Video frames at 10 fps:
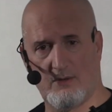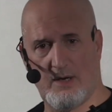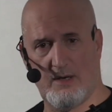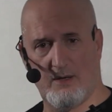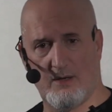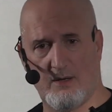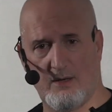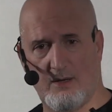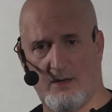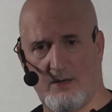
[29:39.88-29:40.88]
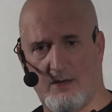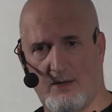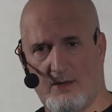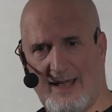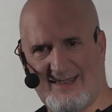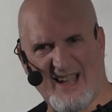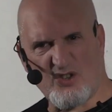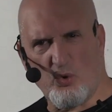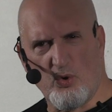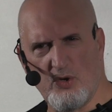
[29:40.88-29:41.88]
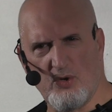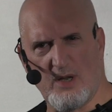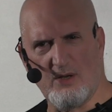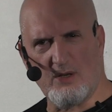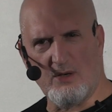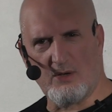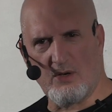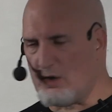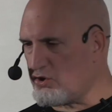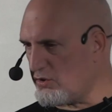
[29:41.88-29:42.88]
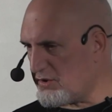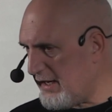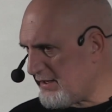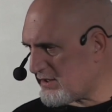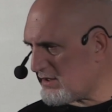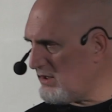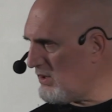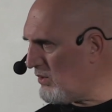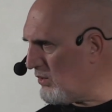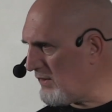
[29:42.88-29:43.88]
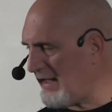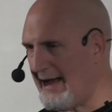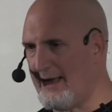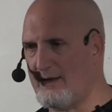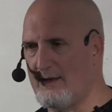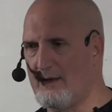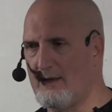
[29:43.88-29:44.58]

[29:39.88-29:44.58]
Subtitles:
Right? That's all you can do. You can choose this or that.